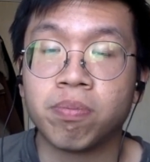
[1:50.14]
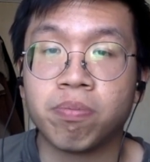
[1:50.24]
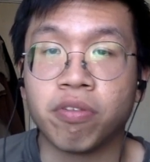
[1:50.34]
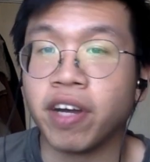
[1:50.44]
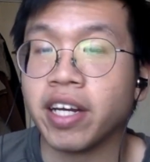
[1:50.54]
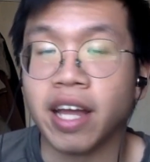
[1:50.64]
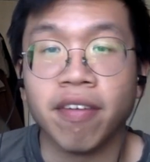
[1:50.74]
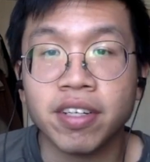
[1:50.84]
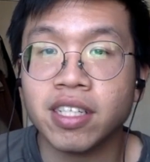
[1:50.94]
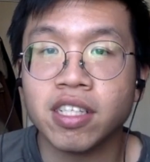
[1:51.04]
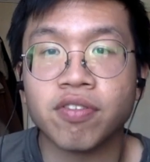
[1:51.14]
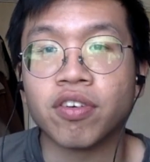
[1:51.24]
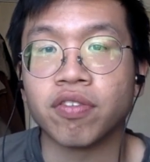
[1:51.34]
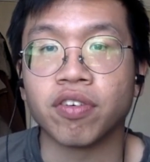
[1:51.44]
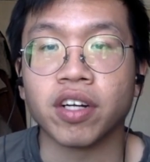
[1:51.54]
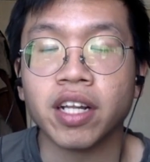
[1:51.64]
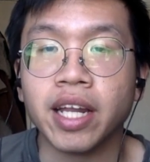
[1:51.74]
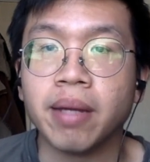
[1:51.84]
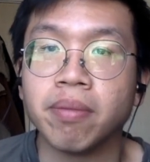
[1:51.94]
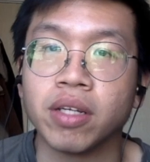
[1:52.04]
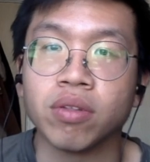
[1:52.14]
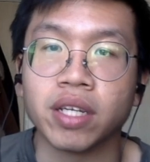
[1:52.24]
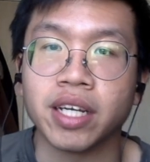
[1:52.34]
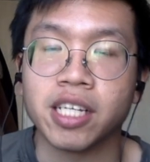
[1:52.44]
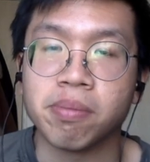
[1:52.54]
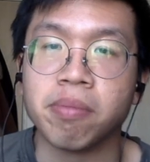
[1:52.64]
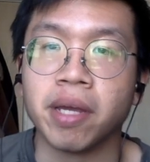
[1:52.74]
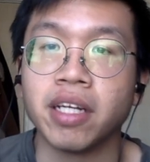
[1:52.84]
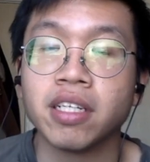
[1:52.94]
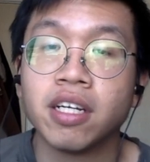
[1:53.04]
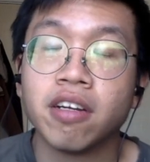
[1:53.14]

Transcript: provide evidence for a claim that you think has been made,